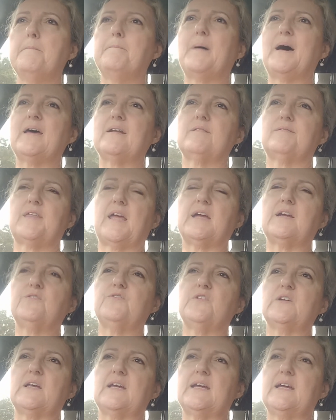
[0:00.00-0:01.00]
But
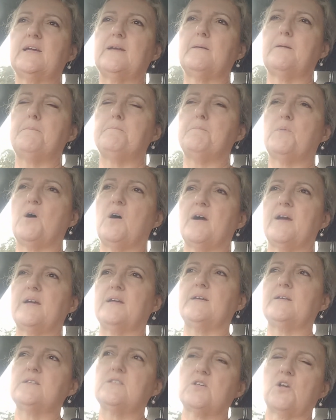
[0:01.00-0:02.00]
thankfully,
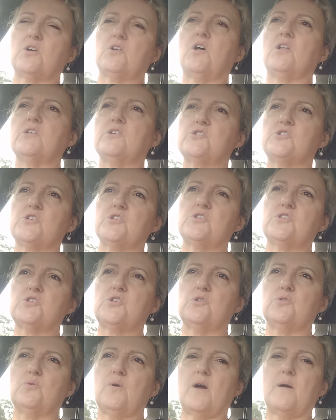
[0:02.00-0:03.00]
my
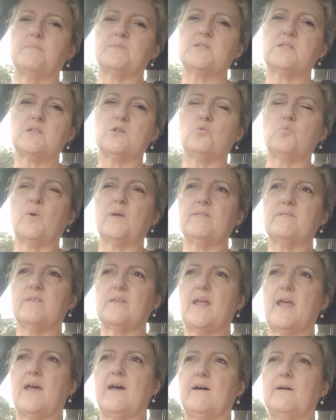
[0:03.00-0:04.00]
psychologist, who I'm still with
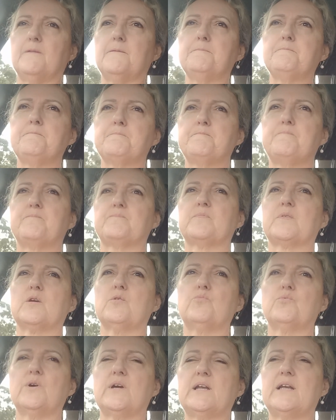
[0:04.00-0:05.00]
now,
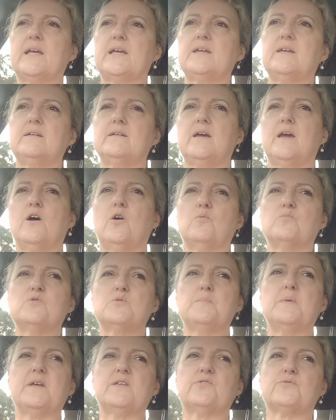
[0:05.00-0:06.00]
really
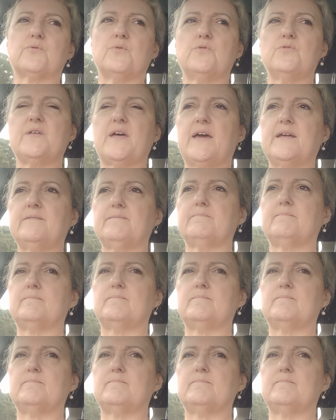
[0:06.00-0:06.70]
helped me through that.